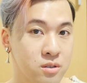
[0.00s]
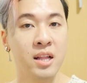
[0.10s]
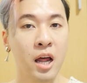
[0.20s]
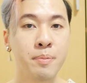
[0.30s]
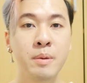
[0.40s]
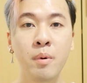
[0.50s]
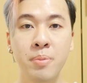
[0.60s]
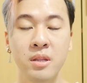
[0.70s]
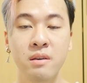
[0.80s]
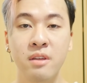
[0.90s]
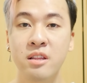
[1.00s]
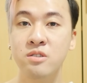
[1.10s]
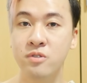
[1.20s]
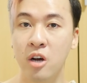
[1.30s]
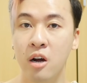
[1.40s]
And a lot of people believe that
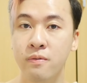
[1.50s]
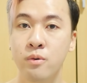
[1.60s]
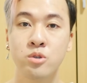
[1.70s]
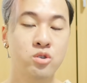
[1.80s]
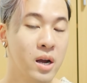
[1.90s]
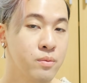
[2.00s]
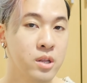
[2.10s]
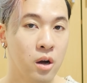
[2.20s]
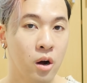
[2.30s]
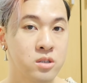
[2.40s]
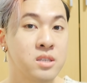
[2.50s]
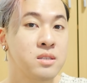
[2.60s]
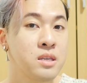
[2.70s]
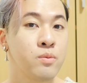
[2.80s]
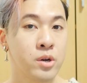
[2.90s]
this photographer was trying really hard to
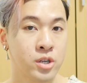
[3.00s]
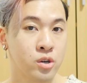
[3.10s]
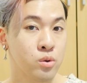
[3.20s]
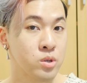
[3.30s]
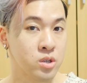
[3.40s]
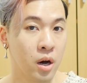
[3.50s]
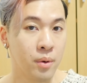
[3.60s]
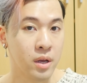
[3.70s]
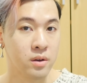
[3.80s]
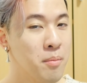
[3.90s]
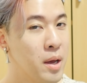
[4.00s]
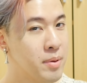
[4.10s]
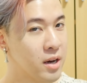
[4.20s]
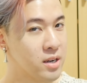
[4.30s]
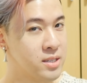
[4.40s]
see where Jungkook was going.
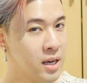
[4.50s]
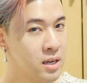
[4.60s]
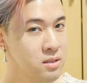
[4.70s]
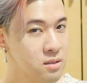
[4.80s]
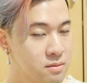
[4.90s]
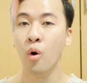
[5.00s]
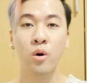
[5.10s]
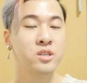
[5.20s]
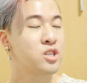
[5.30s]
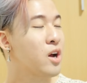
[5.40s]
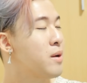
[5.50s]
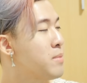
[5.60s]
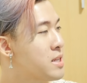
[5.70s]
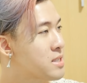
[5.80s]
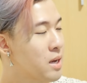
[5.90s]
Maybe on a date? Or is he trying to
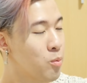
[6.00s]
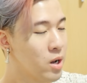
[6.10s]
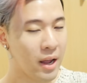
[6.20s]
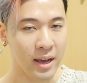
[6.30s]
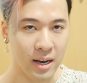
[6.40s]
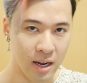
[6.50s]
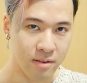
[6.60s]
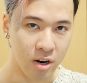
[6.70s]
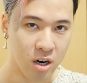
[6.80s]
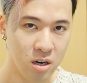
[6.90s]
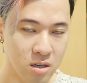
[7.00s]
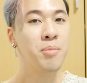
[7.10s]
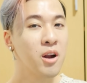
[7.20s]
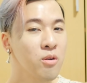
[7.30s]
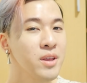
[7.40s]
meet someone like a lover?
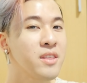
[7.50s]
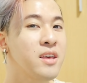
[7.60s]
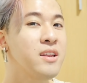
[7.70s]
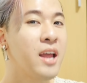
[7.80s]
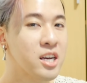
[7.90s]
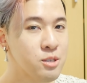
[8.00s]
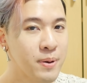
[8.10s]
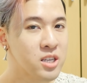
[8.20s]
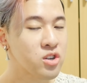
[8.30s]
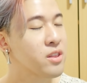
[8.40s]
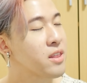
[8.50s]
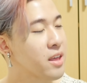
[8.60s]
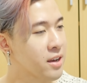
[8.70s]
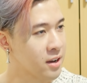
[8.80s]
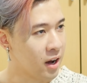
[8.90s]
But only the next picture that
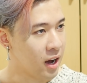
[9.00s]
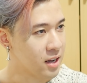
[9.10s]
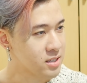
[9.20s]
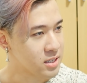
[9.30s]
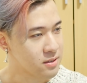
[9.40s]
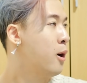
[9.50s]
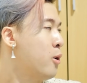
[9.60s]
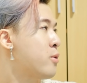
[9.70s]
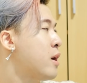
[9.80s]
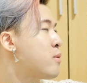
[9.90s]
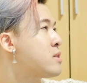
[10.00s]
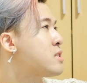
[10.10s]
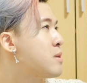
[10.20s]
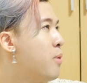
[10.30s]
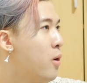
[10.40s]
they got. Oh, they were
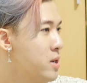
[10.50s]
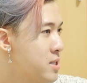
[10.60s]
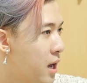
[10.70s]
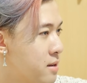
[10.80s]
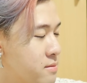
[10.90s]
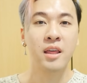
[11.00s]
disappointed.